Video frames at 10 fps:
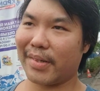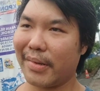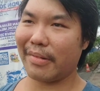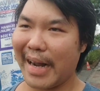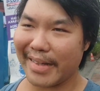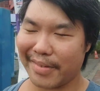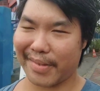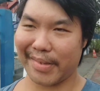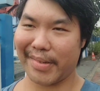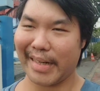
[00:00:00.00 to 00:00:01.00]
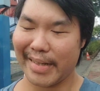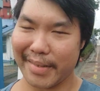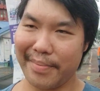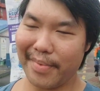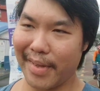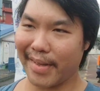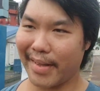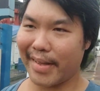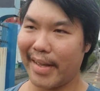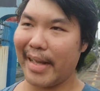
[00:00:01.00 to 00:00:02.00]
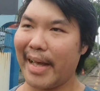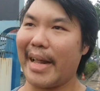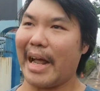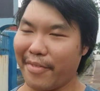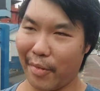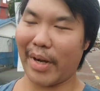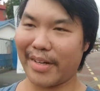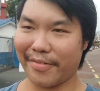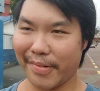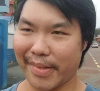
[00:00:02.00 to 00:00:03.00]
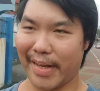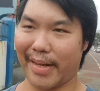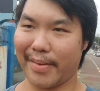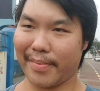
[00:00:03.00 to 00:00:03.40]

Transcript: the rise of socialism and have a wonderful day.